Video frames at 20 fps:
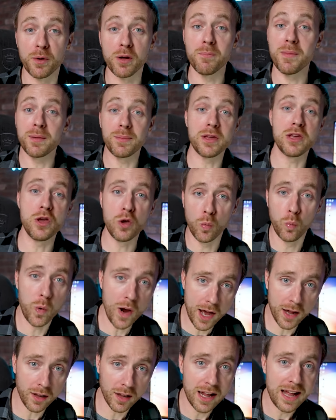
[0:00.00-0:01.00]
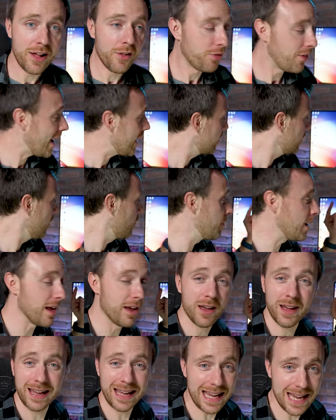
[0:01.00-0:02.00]
but maybe you will, that could
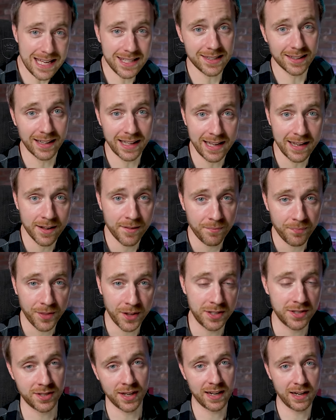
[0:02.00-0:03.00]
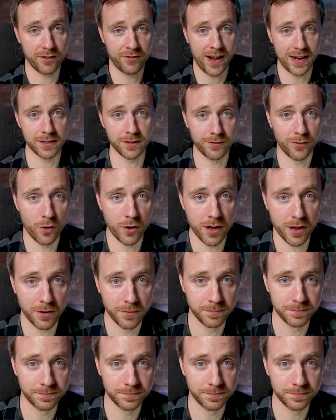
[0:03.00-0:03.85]
be easily the deciding factor for you.